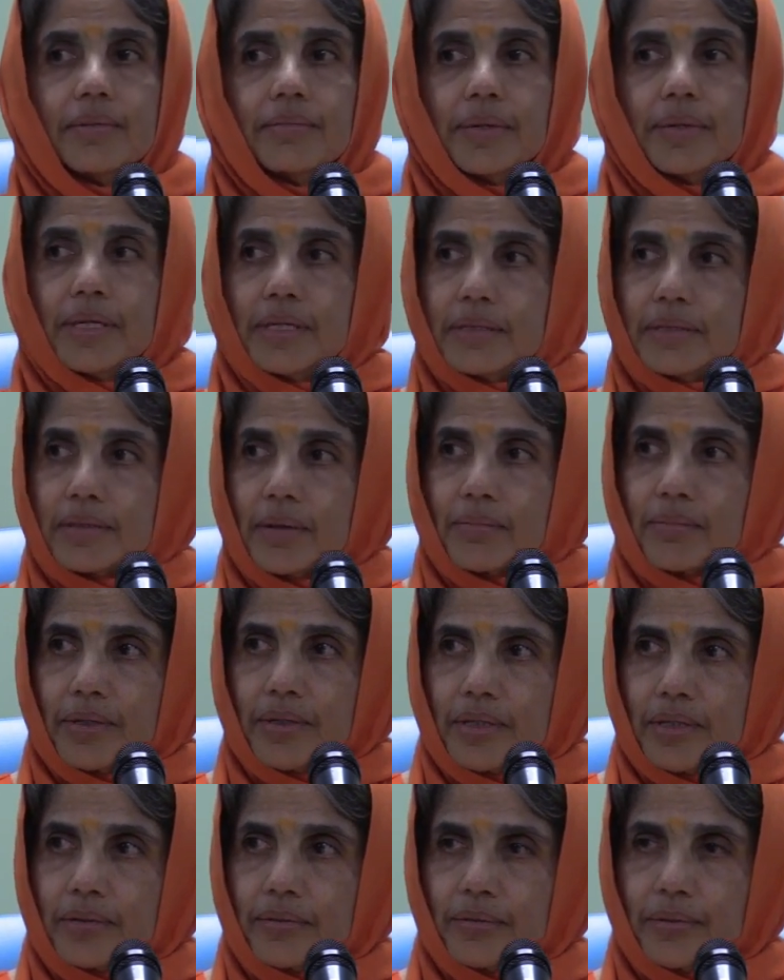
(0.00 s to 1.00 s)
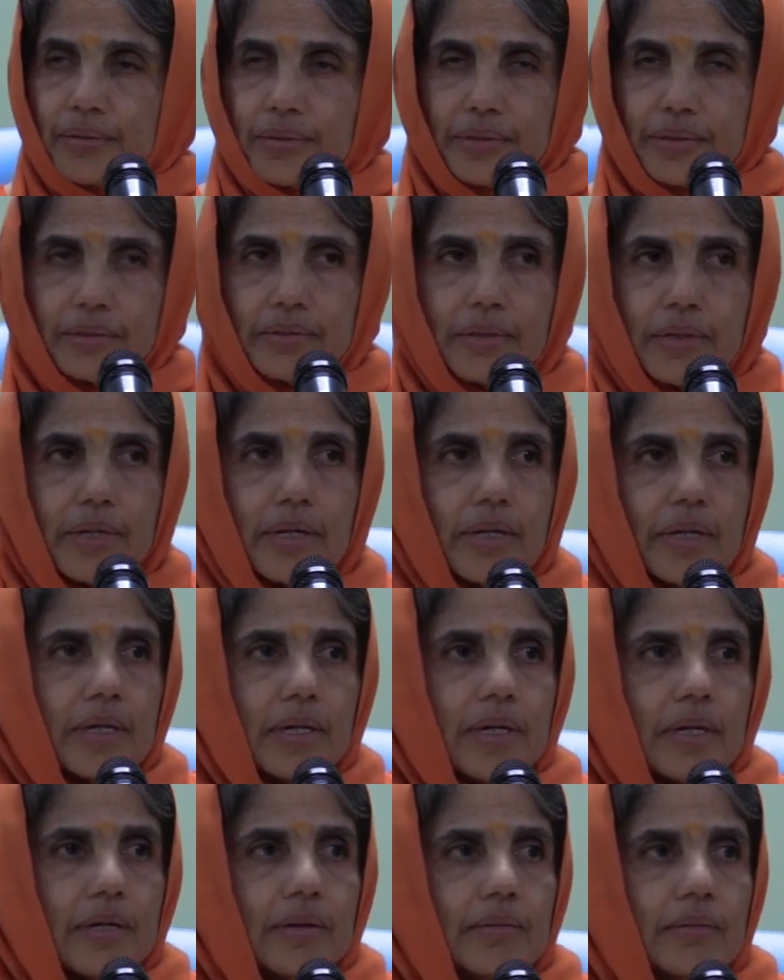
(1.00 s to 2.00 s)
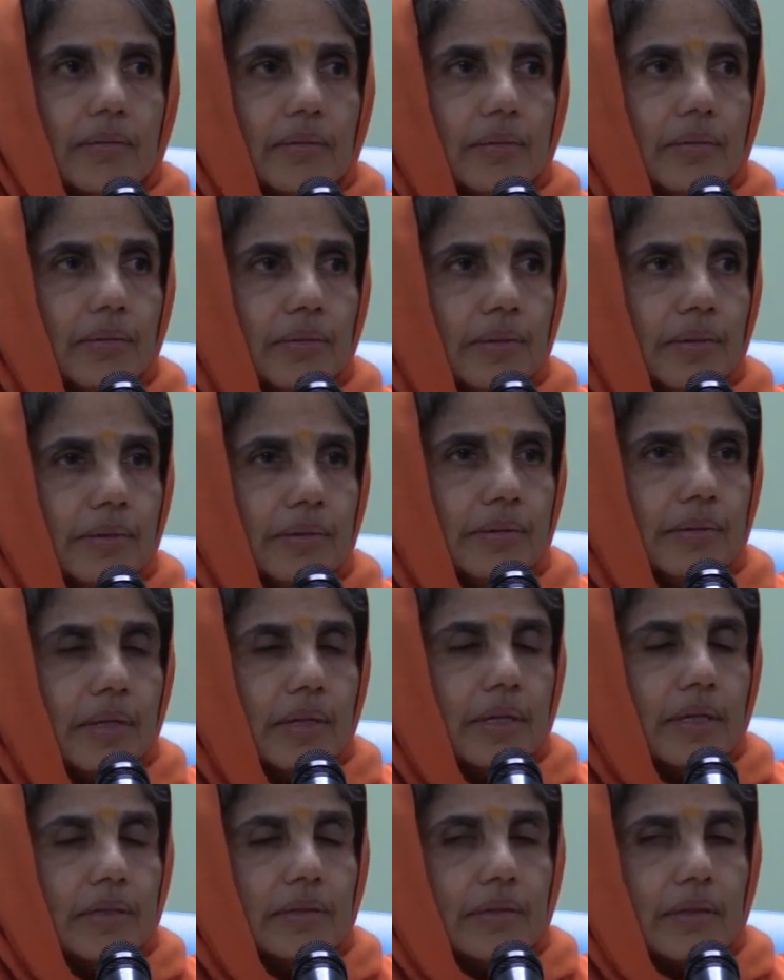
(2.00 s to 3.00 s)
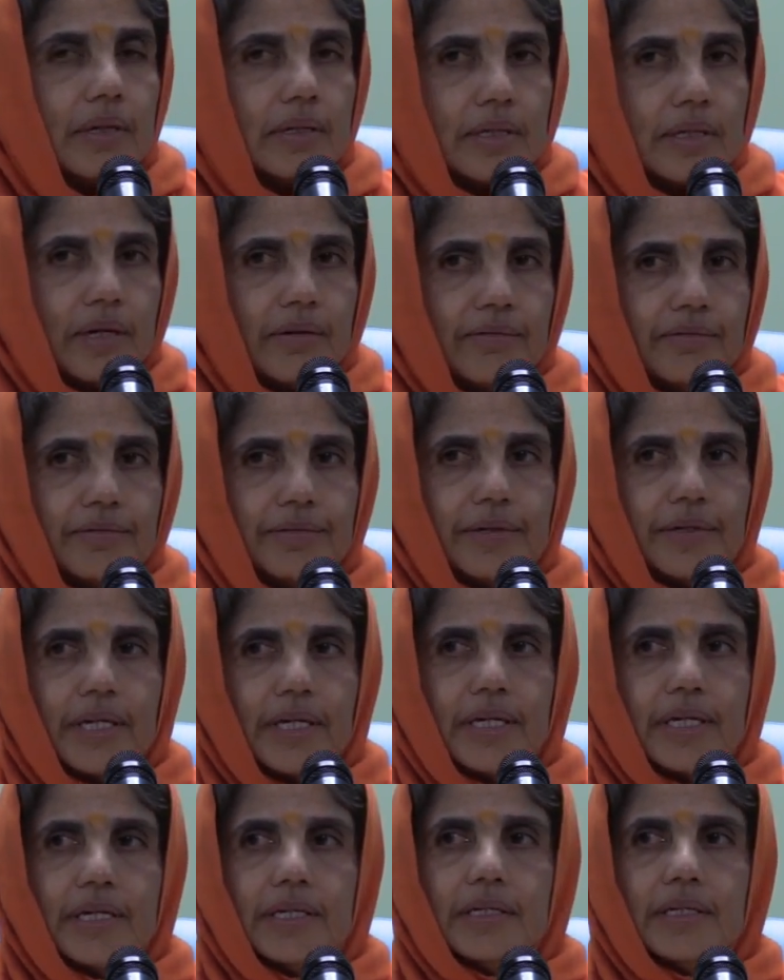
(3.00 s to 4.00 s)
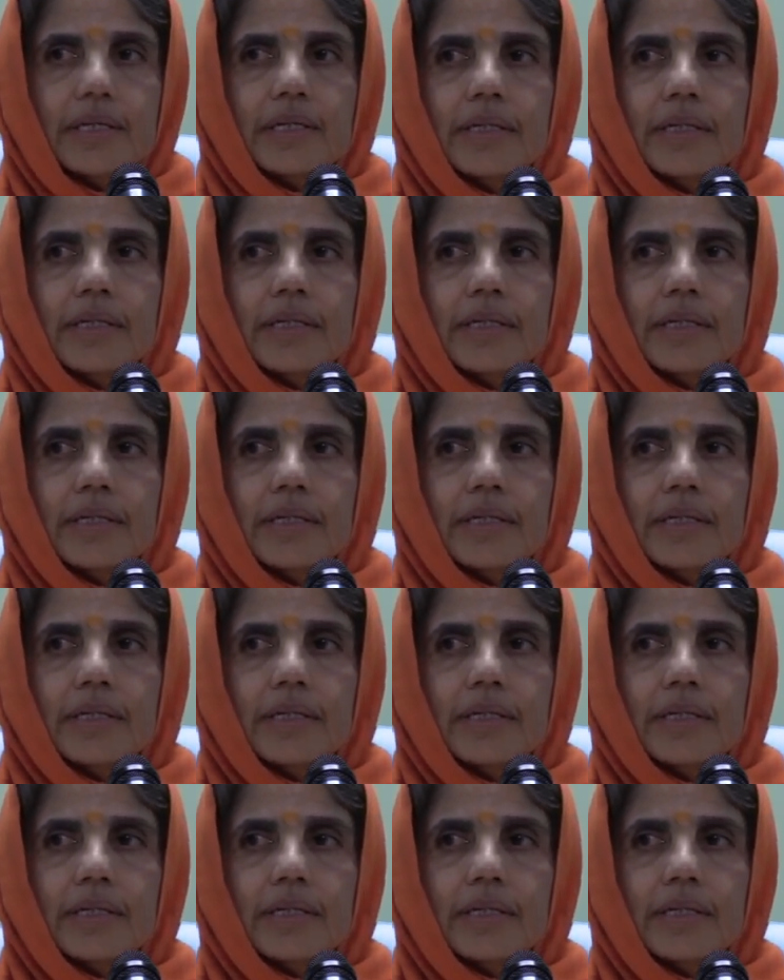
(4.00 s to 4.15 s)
Be somebody who is not afraid.